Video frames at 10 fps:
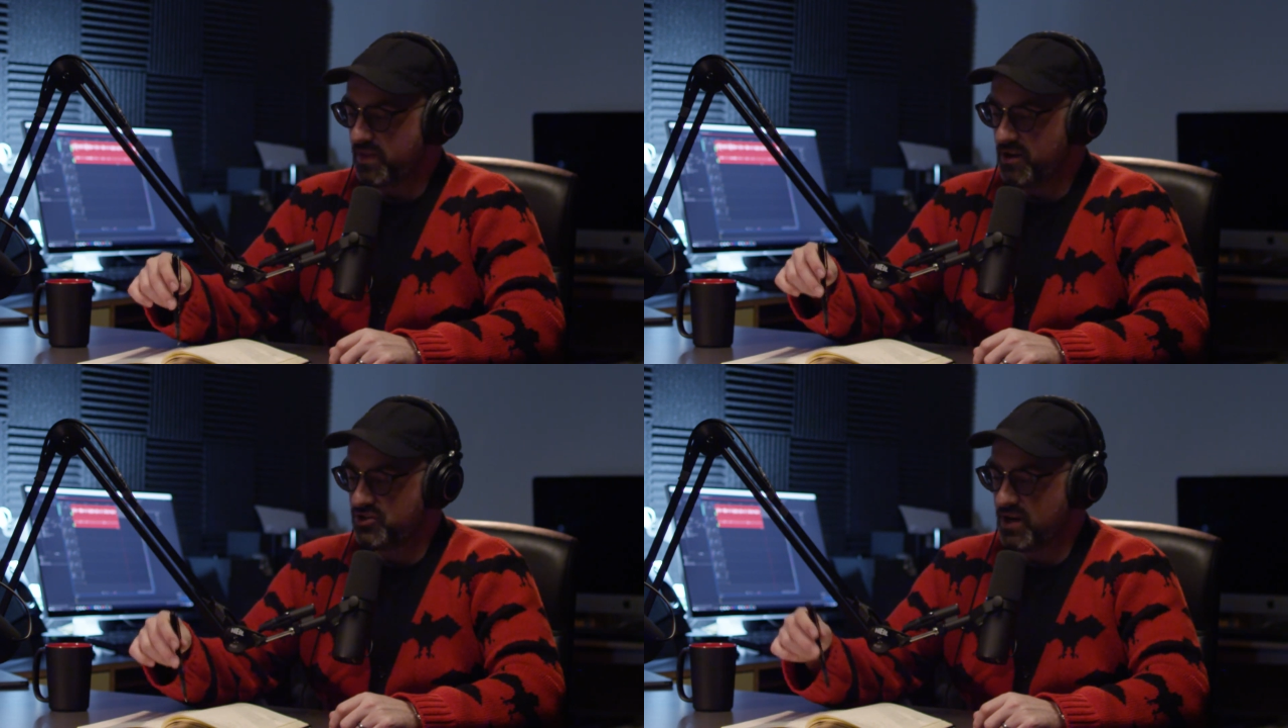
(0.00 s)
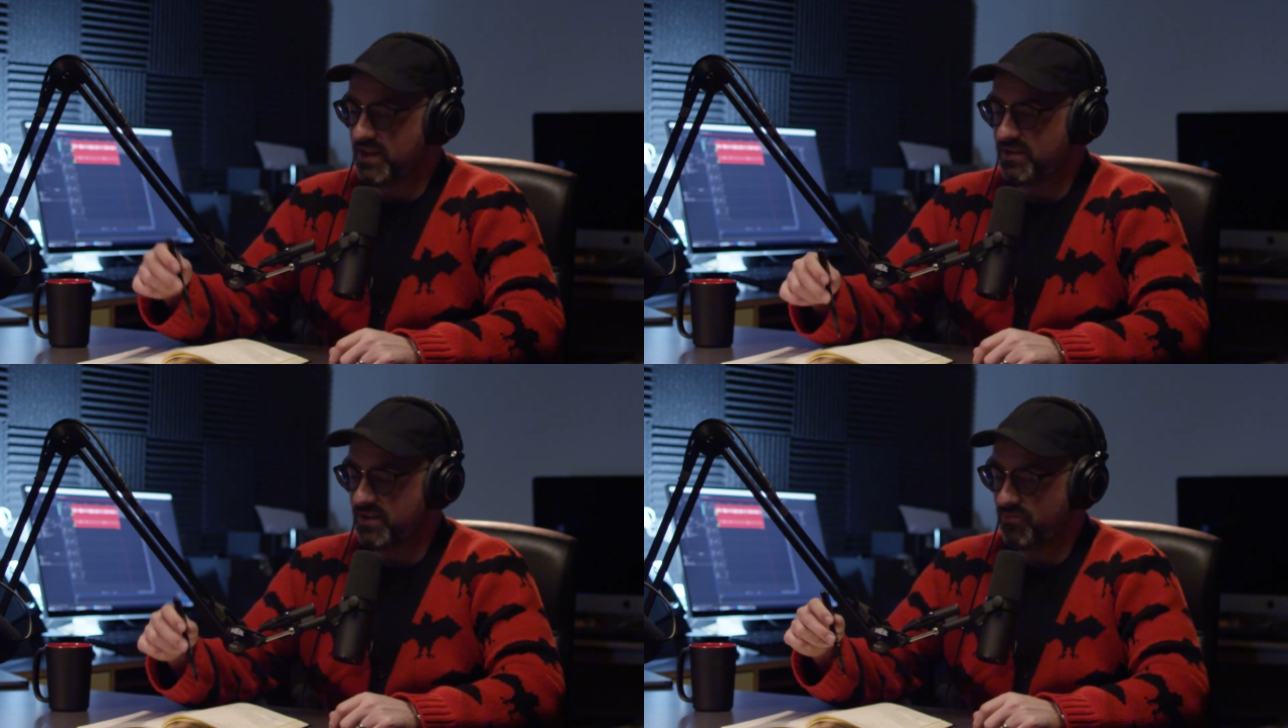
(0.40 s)
You're
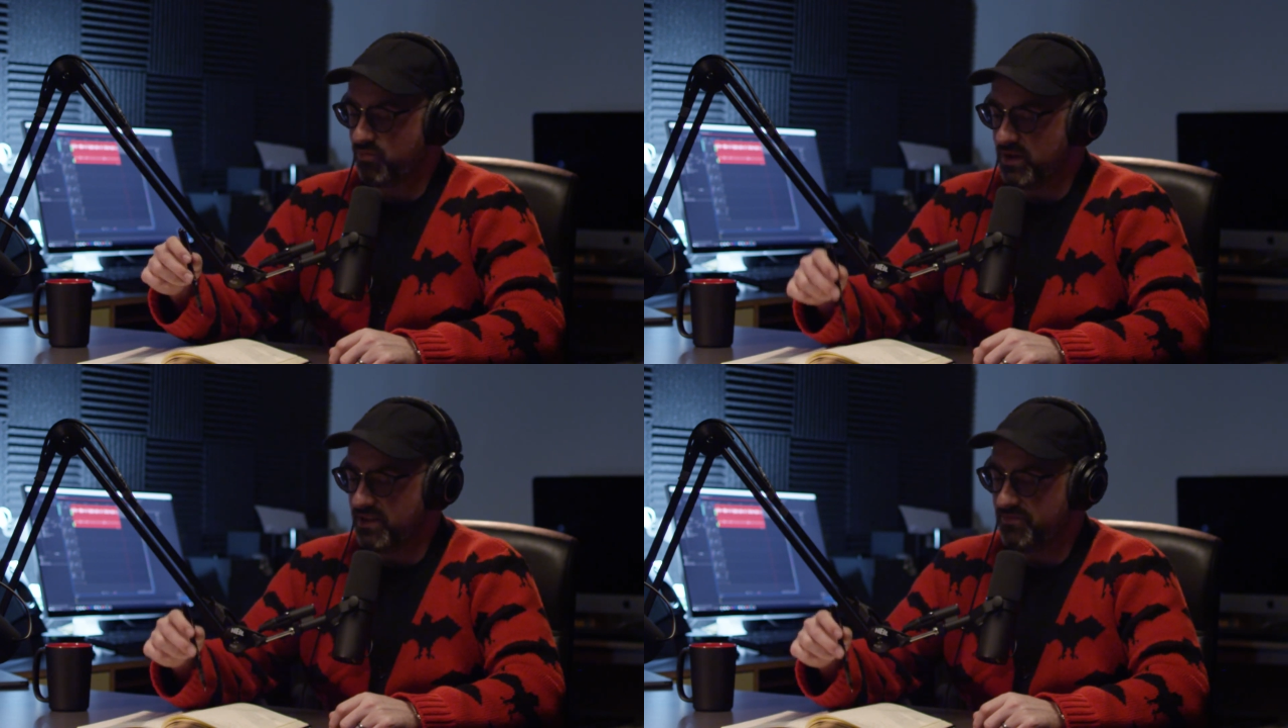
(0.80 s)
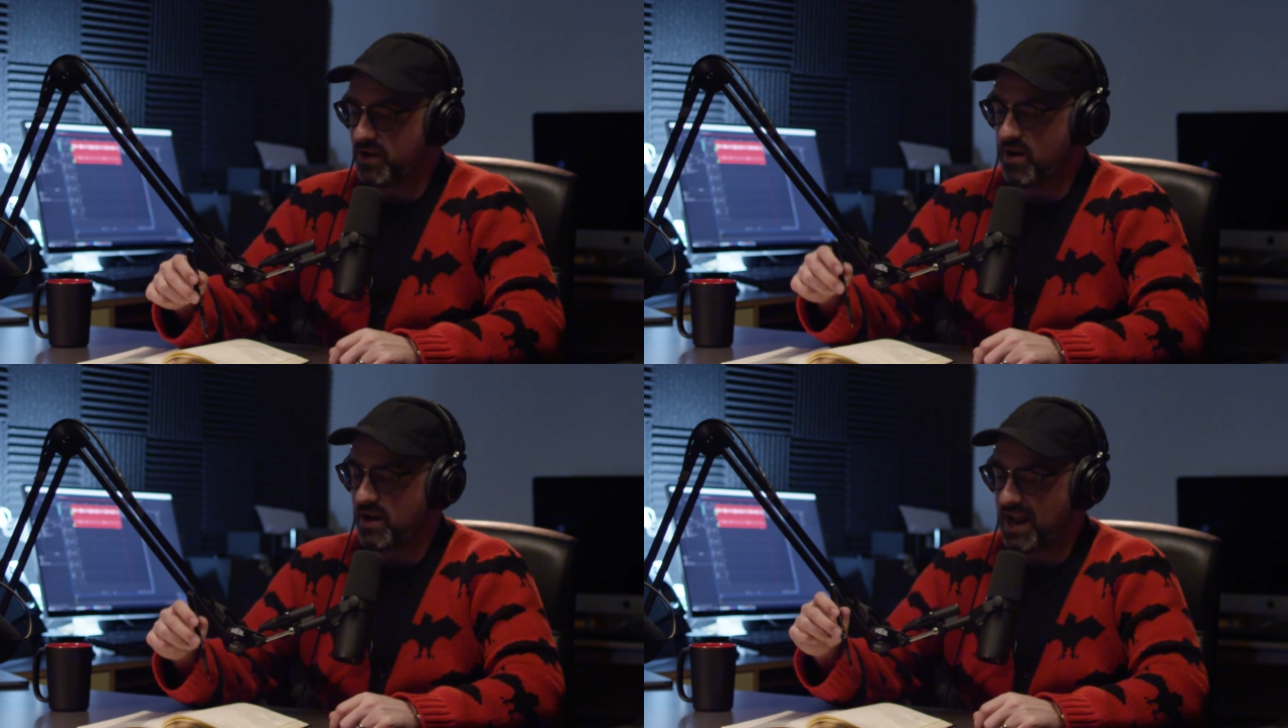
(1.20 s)
trying to really
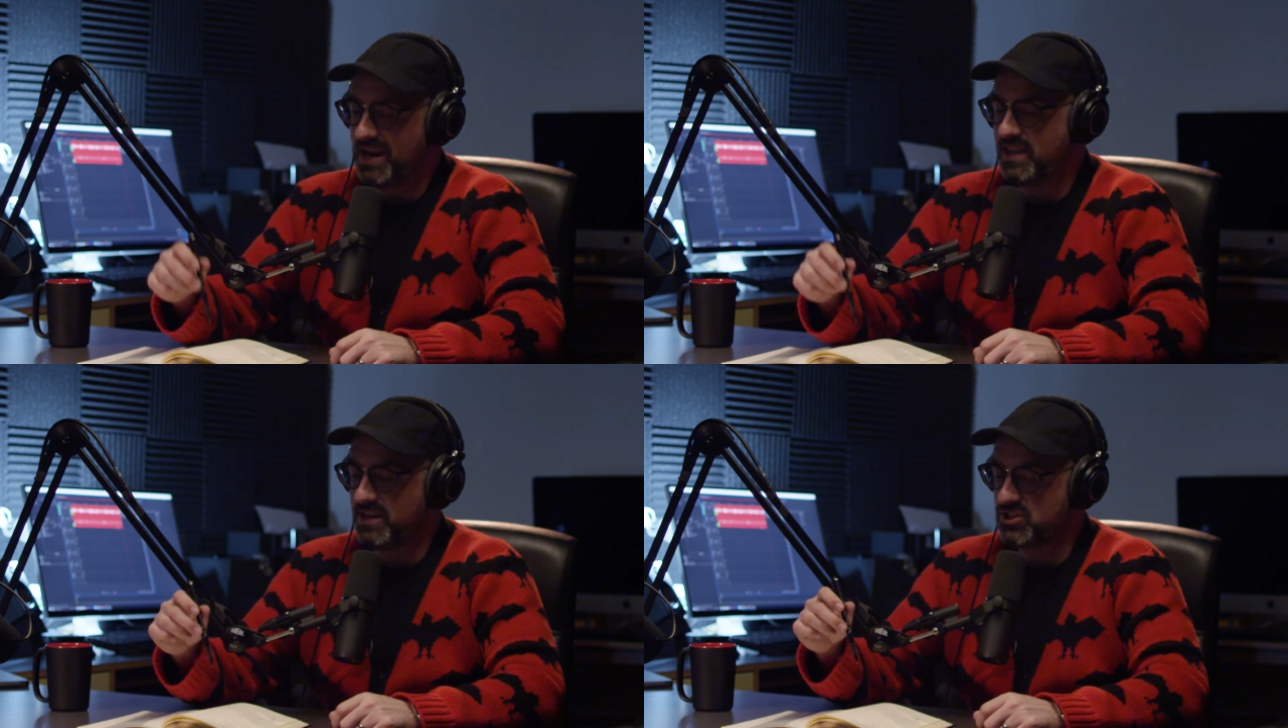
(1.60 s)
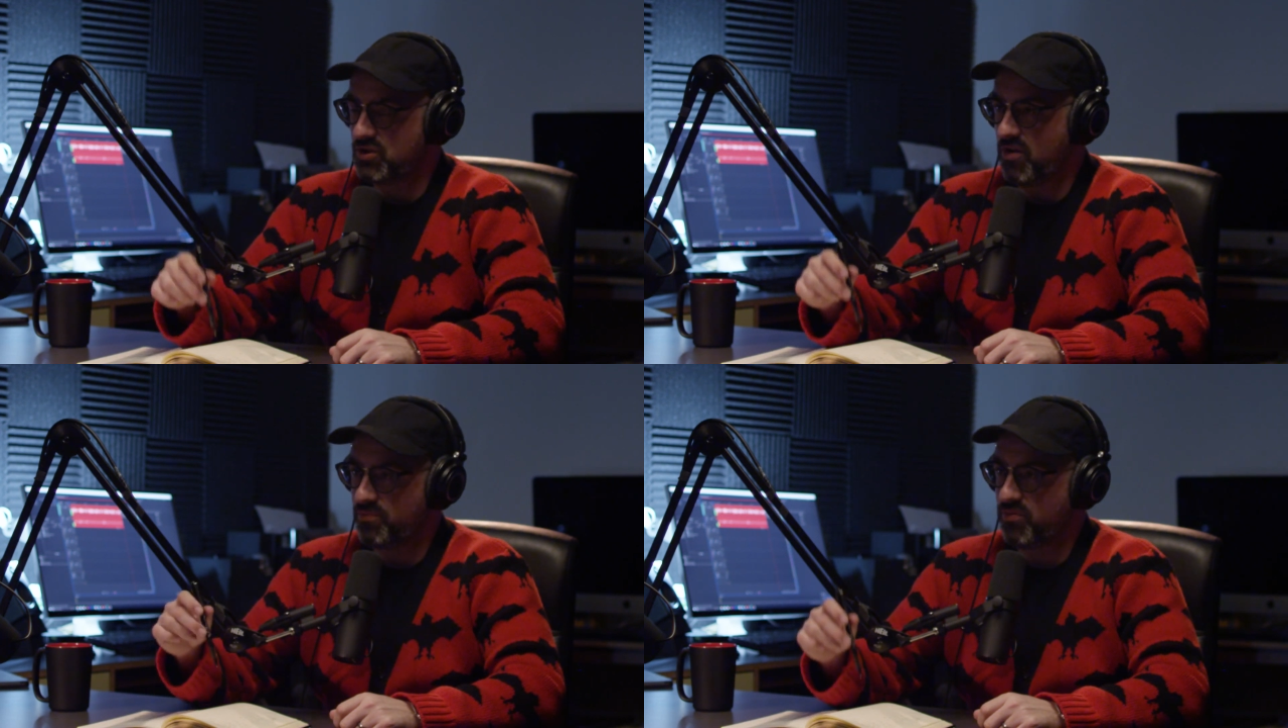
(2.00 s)
figure out how did they
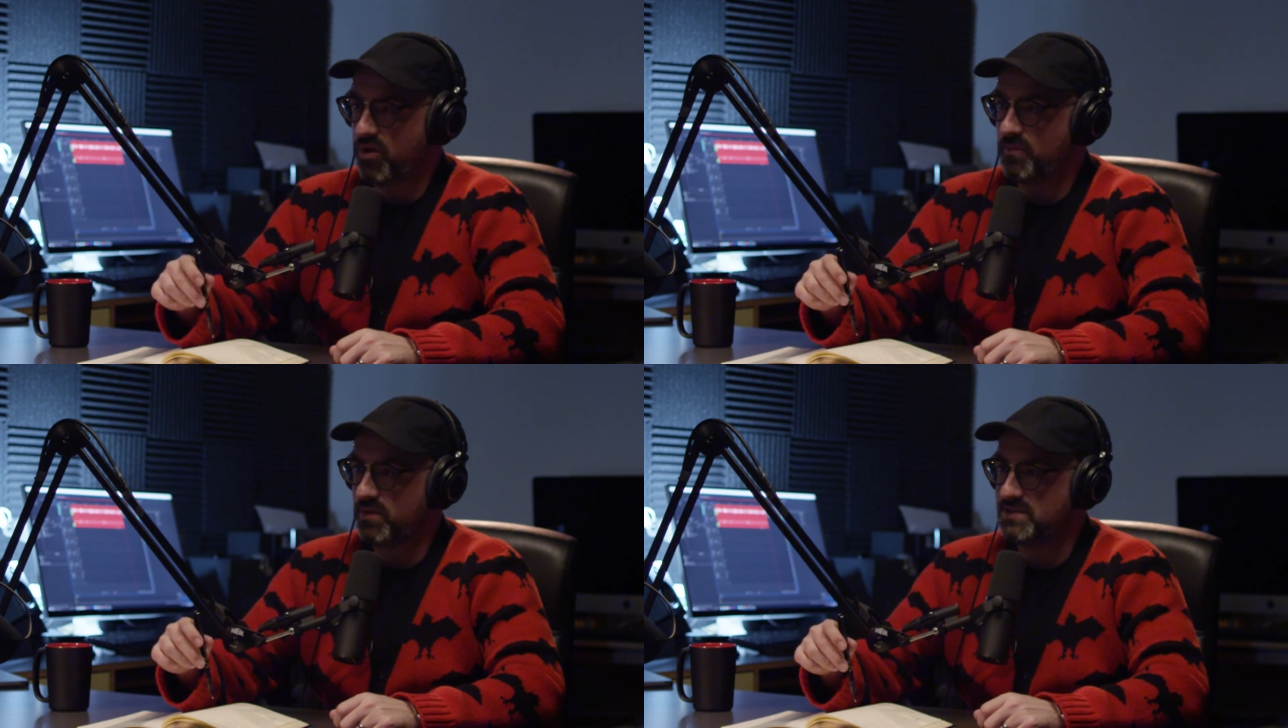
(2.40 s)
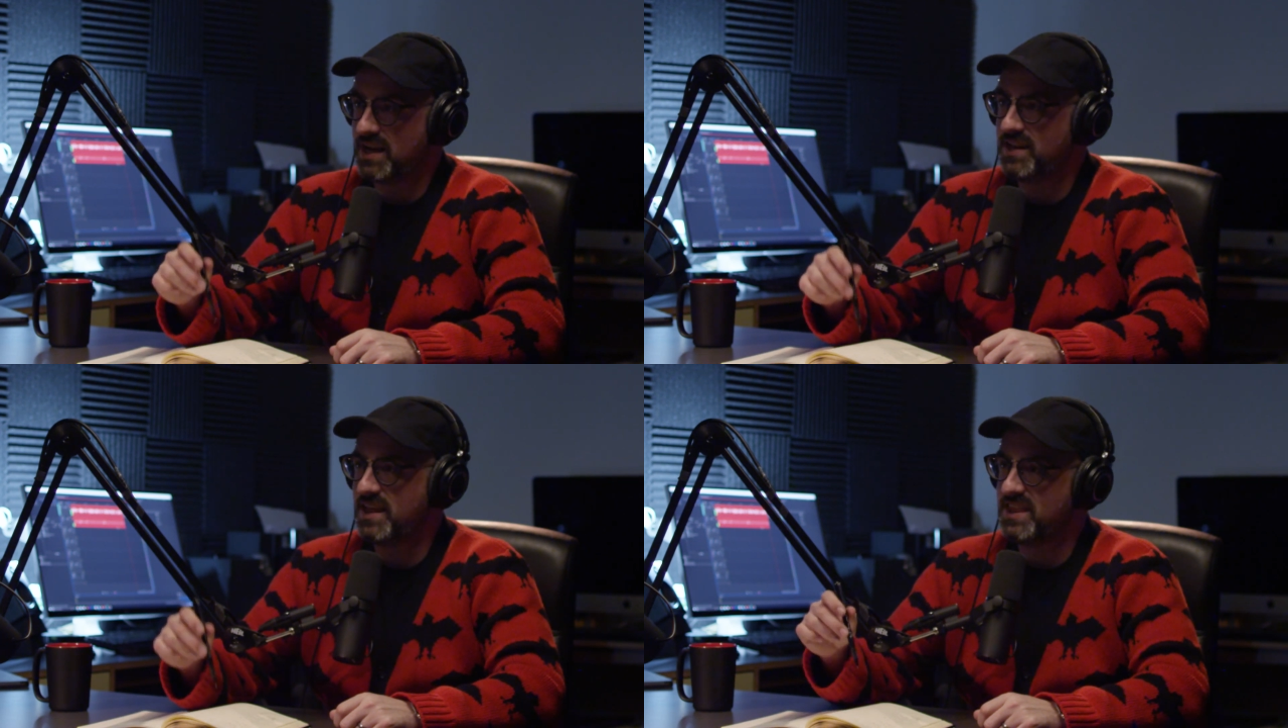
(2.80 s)
solve problems? How
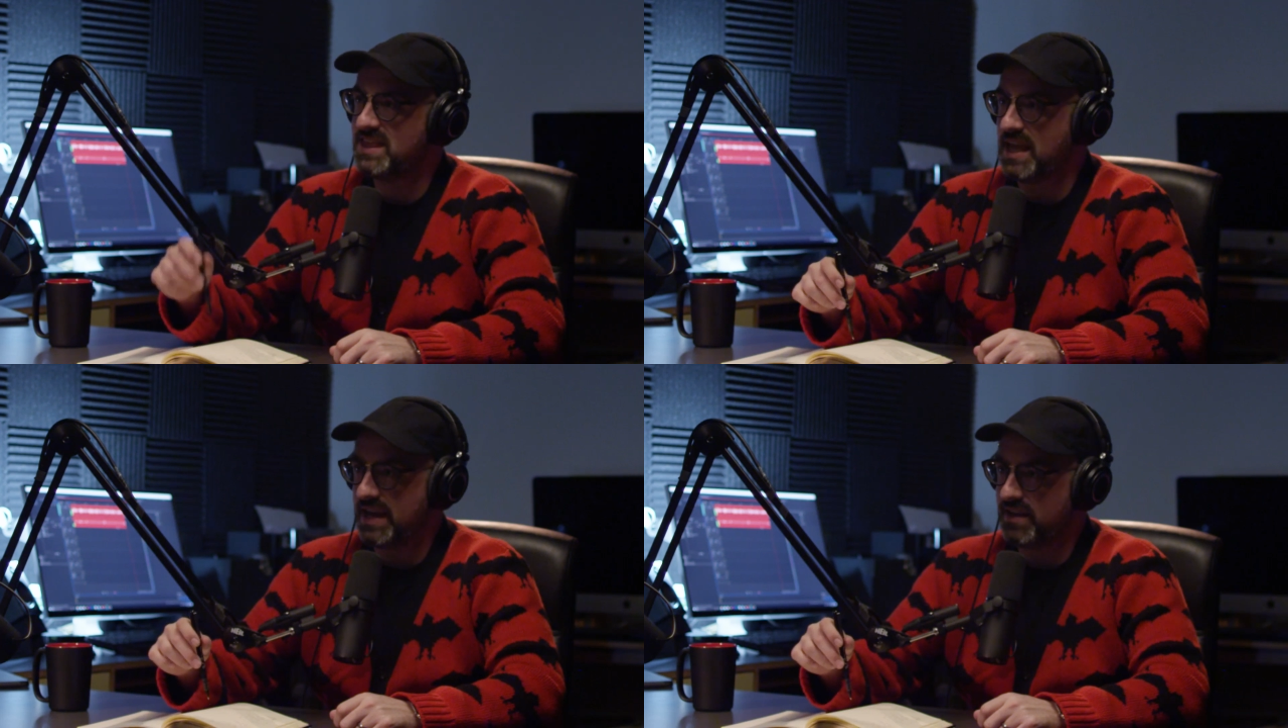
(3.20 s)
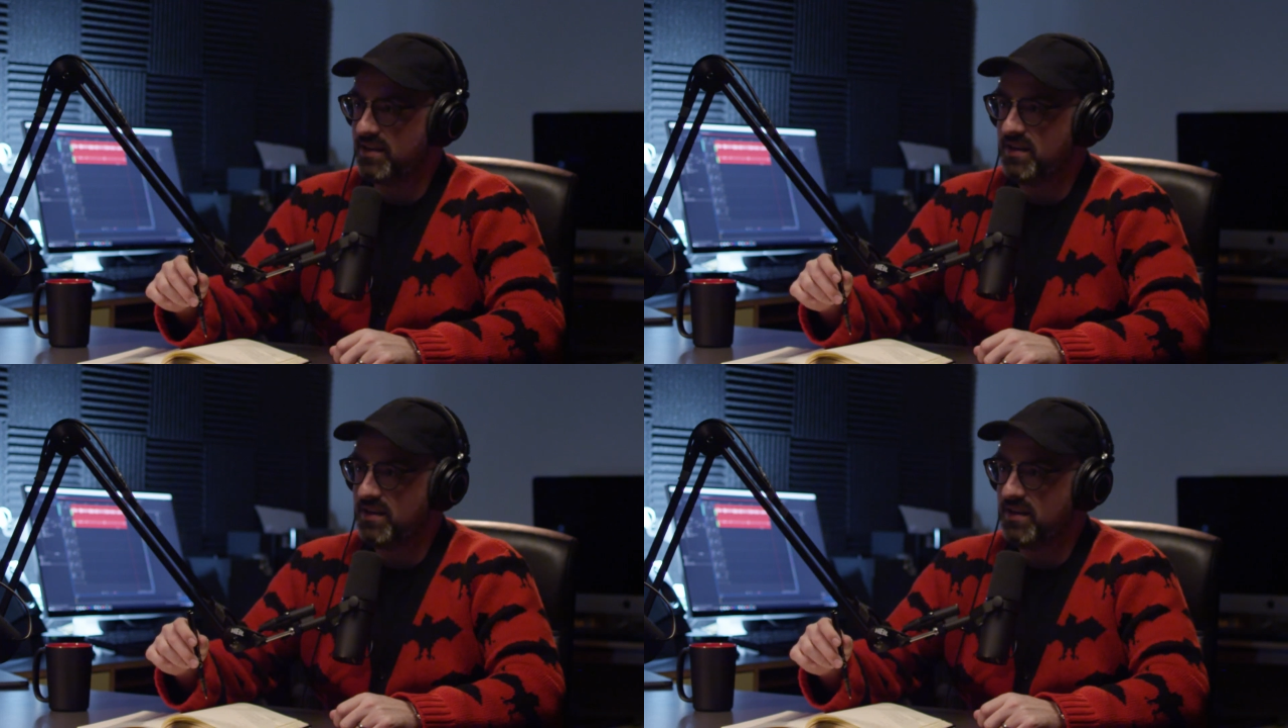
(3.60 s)
did they think?